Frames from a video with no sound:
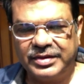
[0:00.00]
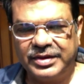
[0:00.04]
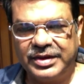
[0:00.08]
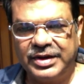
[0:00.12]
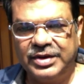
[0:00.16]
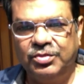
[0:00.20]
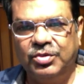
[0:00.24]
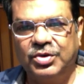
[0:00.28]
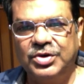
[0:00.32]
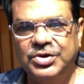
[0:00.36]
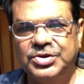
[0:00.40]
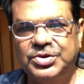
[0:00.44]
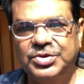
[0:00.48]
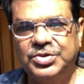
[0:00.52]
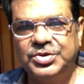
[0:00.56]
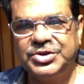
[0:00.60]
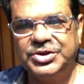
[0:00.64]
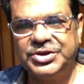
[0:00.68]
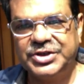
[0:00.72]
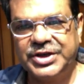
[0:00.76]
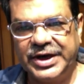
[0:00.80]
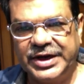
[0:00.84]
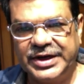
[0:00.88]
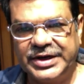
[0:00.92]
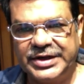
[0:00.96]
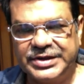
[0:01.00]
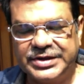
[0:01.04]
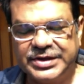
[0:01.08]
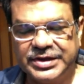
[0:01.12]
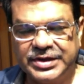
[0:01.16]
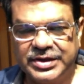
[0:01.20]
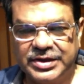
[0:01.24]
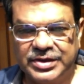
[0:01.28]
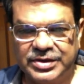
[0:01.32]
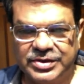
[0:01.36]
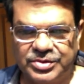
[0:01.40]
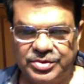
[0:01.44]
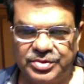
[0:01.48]
It wants to change.
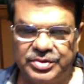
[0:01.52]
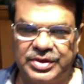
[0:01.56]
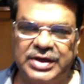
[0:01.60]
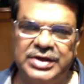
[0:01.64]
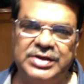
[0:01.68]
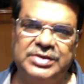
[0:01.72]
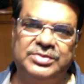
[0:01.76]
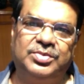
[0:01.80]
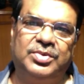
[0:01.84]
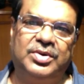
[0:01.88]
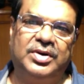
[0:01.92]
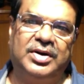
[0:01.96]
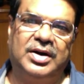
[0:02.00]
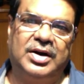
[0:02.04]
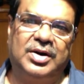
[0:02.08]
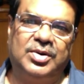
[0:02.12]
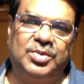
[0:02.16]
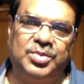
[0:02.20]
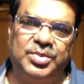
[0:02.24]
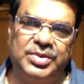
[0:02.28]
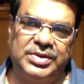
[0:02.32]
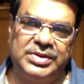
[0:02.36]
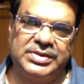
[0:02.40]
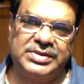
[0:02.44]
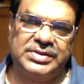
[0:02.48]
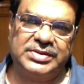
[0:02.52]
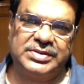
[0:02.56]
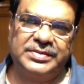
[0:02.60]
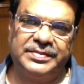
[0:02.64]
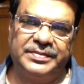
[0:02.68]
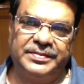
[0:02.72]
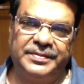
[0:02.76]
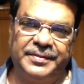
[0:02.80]
So that is what Rahu is.